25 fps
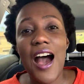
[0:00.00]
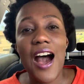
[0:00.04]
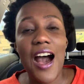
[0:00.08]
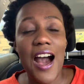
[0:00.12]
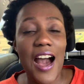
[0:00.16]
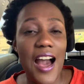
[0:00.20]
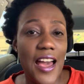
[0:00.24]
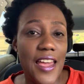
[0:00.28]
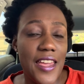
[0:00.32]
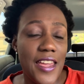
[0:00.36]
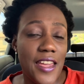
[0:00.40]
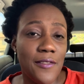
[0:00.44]

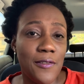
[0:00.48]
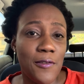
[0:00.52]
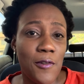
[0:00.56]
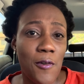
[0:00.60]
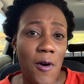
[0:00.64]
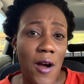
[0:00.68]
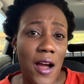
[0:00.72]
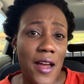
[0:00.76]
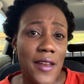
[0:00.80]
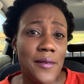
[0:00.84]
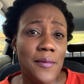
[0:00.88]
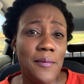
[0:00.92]
Hi
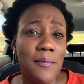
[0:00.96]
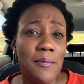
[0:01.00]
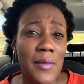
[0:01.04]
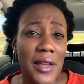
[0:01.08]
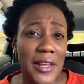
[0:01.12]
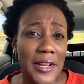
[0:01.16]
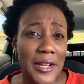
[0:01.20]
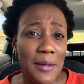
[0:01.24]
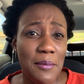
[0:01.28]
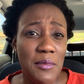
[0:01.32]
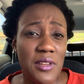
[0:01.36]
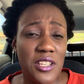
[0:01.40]
everyone,
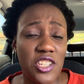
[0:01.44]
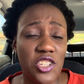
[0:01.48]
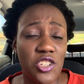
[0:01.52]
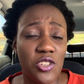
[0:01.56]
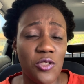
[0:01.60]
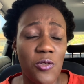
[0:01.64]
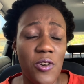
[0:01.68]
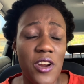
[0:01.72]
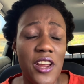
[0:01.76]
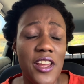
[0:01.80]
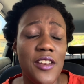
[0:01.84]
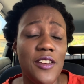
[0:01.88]
my name is
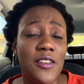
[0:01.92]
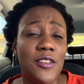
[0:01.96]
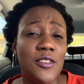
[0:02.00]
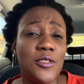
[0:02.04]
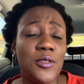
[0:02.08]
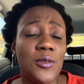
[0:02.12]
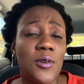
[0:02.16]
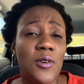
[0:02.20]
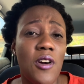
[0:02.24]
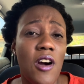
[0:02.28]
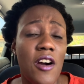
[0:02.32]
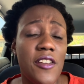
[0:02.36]
Sharon.
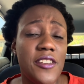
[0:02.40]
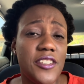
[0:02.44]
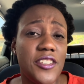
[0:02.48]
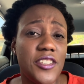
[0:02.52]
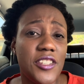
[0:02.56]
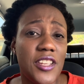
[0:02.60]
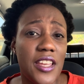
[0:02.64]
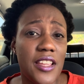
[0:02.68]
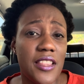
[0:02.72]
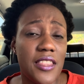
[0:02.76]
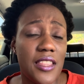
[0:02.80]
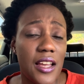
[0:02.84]
So God is
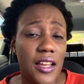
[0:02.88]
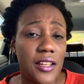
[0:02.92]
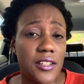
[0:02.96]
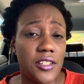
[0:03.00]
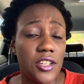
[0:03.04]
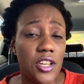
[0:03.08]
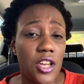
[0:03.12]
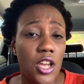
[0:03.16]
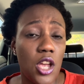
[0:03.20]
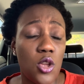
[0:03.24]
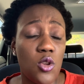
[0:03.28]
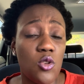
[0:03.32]
saying
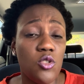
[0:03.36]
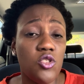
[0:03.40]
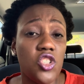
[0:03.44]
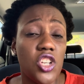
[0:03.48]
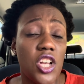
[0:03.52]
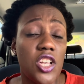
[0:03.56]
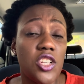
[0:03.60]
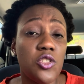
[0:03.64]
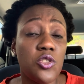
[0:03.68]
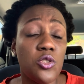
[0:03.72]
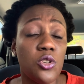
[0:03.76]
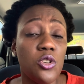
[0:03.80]
that you
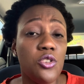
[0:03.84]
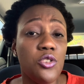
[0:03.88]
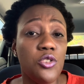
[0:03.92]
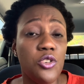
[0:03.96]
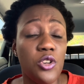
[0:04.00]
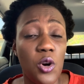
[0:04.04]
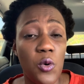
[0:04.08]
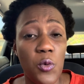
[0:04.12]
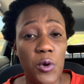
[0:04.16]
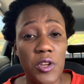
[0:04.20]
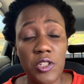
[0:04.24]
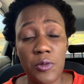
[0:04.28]
just don't
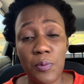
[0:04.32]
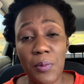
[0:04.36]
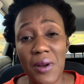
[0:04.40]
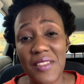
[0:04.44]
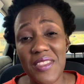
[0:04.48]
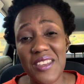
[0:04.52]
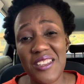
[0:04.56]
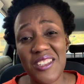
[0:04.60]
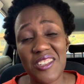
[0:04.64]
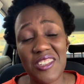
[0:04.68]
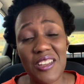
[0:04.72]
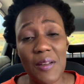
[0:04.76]
know it, but
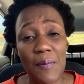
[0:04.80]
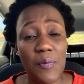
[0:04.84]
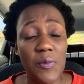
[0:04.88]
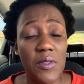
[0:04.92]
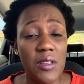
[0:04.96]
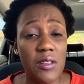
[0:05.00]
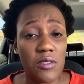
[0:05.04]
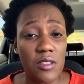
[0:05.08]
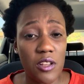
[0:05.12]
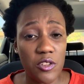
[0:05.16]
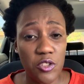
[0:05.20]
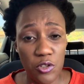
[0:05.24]
there's
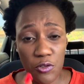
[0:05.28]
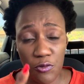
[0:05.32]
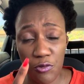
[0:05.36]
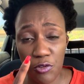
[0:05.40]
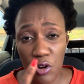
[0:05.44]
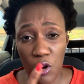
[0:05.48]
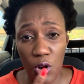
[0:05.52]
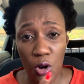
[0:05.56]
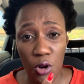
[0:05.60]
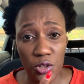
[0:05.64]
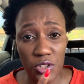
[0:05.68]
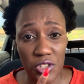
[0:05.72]
something that
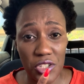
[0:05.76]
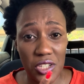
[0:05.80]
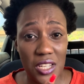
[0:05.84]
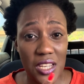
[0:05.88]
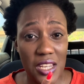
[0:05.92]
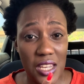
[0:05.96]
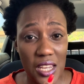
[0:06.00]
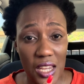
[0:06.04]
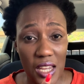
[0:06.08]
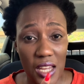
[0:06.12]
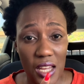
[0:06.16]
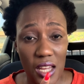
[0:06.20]
you've got
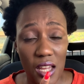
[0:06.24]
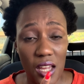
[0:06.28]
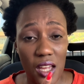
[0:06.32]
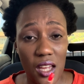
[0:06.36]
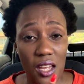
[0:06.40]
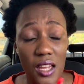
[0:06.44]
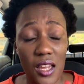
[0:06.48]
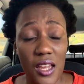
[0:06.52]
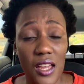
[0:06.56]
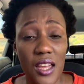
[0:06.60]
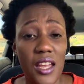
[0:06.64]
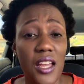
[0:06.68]
here
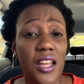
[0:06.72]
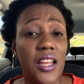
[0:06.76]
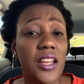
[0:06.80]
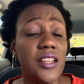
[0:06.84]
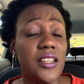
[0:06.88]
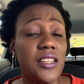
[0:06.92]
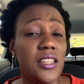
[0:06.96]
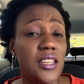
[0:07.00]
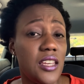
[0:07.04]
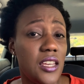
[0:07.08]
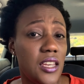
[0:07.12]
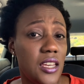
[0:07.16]

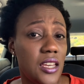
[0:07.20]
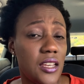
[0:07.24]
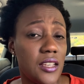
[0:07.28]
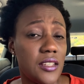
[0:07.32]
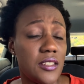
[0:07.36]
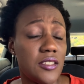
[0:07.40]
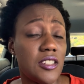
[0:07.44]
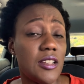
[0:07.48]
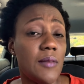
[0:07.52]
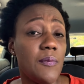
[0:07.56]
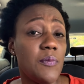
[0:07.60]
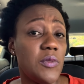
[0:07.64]
and here,
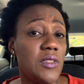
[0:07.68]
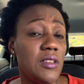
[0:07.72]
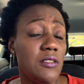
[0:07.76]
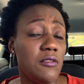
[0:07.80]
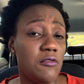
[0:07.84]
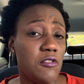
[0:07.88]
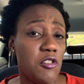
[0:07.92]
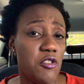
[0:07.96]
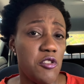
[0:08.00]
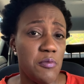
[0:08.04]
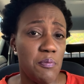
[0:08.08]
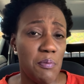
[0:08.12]
something
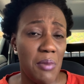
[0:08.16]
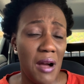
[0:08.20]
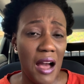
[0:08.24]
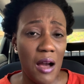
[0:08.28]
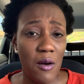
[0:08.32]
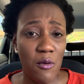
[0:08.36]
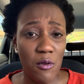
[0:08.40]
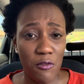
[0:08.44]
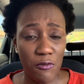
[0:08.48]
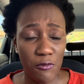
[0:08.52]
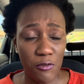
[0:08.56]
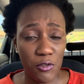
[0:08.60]
very
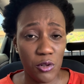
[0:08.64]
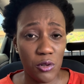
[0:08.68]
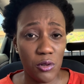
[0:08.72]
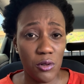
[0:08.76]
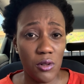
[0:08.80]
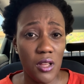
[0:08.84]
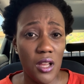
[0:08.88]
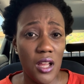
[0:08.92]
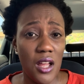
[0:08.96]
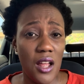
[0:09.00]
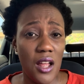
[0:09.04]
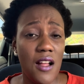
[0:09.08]
powerful
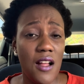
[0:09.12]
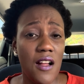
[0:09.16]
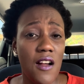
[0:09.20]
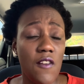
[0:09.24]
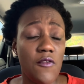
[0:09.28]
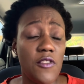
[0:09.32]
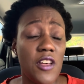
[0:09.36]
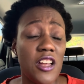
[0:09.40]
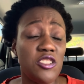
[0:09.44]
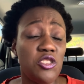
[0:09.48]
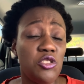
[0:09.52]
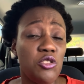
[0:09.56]

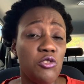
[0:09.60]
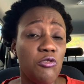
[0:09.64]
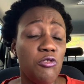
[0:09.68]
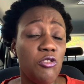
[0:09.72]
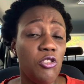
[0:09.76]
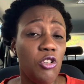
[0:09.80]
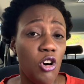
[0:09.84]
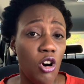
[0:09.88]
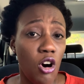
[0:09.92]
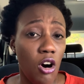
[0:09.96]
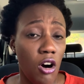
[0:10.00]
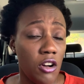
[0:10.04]
that you've
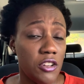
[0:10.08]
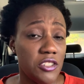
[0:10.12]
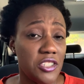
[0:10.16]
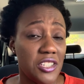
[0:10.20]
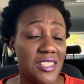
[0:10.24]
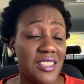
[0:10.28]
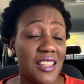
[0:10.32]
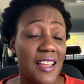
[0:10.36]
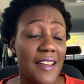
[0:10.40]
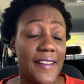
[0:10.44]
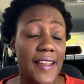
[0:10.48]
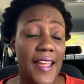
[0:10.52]
got
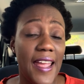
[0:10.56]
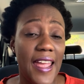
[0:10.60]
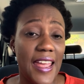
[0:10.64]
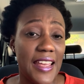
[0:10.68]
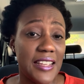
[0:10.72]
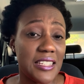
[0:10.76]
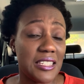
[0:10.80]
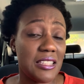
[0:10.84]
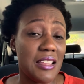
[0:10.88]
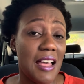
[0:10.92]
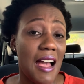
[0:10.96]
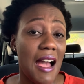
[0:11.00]
that
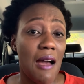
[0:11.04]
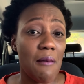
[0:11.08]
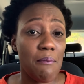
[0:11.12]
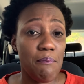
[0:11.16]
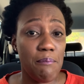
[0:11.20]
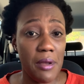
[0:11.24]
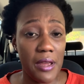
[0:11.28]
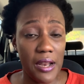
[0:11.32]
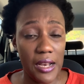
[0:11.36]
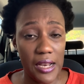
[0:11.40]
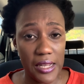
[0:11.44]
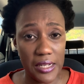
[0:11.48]
has the
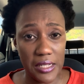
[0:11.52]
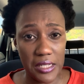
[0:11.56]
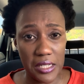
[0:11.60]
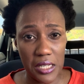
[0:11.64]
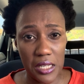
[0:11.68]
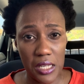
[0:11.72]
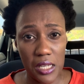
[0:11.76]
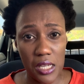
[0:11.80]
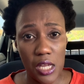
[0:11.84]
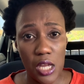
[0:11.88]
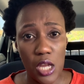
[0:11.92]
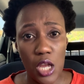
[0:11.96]

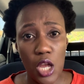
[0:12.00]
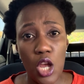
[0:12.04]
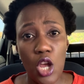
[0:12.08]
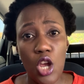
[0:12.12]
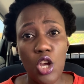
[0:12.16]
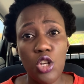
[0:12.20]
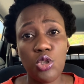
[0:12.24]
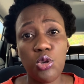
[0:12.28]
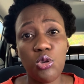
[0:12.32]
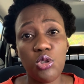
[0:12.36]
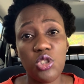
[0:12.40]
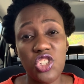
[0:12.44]
ability
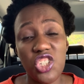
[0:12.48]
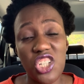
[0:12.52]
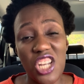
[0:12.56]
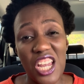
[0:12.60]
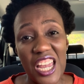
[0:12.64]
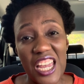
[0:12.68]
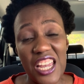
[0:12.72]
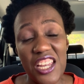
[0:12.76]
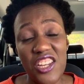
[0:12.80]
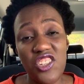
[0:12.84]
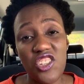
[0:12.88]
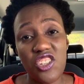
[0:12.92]
to
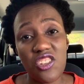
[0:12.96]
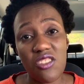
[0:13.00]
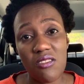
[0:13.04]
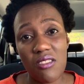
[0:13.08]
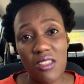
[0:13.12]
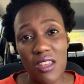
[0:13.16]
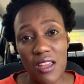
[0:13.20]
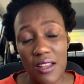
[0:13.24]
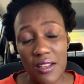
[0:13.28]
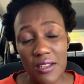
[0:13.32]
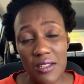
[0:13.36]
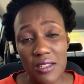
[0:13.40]
change
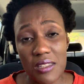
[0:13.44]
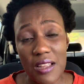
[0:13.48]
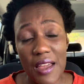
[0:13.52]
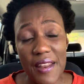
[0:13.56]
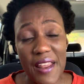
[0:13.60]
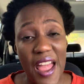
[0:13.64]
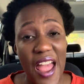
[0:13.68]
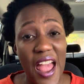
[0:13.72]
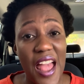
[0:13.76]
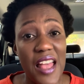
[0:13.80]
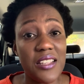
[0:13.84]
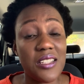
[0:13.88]
things, that
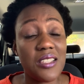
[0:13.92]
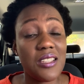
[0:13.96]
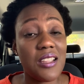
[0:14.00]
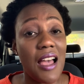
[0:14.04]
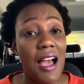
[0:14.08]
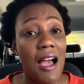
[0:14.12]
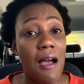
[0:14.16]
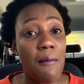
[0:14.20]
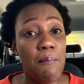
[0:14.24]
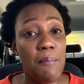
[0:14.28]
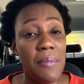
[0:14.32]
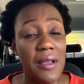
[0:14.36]
has the
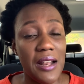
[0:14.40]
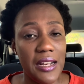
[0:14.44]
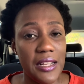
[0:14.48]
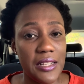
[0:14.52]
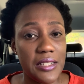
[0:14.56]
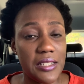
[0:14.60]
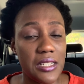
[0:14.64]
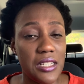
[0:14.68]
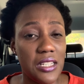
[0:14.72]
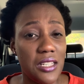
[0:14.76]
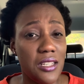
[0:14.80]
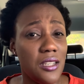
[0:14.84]

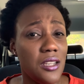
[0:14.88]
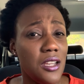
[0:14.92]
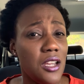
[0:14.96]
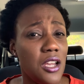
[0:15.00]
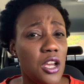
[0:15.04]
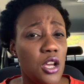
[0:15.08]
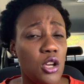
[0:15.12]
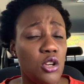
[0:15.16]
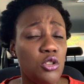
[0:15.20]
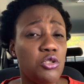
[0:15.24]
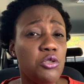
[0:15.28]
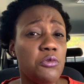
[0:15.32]
ability
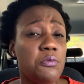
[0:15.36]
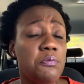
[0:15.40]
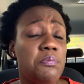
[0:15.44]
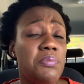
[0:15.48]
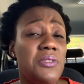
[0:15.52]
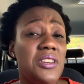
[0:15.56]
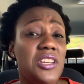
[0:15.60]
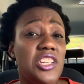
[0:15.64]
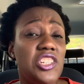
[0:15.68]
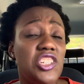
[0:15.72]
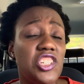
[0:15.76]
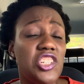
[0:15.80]
to
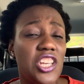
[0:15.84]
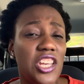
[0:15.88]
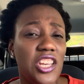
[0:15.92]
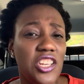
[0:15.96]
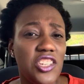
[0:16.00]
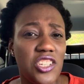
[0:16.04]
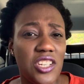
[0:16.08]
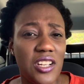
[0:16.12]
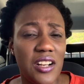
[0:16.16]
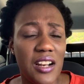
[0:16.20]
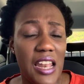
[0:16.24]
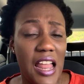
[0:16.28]
be
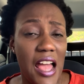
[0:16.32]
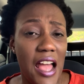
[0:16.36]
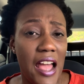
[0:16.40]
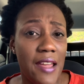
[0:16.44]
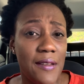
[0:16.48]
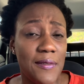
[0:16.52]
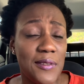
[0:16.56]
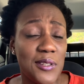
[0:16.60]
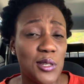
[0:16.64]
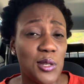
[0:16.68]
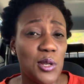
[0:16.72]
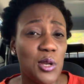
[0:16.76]
changing
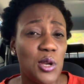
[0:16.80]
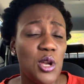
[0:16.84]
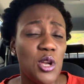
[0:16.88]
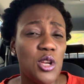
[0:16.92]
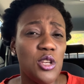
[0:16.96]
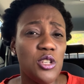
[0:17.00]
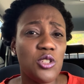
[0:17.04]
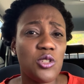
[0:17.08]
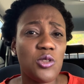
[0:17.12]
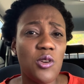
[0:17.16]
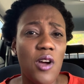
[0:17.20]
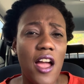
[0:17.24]
lives.
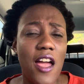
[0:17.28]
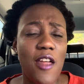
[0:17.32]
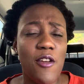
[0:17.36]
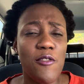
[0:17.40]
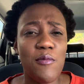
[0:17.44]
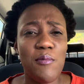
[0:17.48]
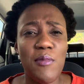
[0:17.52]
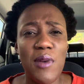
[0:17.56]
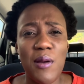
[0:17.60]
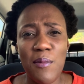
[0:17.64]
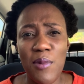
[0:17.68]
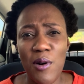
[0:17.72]
So I
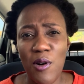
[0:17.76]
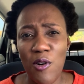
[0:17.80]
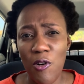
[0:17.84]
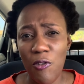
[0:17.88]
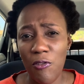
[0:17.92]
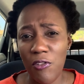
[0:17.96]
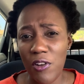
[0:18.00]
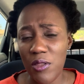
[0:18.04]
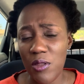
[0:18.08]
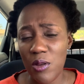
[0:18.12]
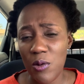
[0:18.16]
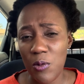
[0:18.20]
remember
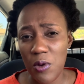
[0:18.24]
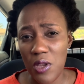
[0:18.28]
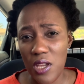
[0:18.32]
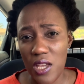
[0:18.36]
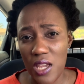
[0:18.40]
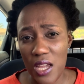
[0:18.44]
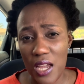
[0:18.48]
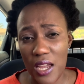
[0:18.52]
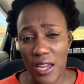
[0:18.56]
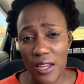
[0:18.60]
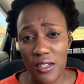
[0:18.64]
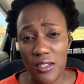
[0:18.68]
over the
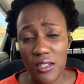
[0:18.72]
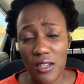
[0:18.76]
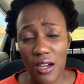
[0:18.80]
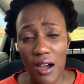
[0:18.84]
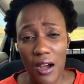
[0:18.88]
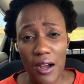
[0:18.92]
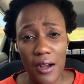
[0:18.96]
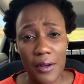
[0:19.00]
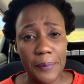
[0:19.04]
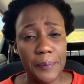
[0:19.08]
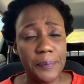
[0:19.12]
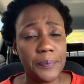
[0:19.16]
weekend,
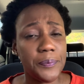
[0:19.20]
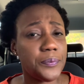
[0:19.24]
I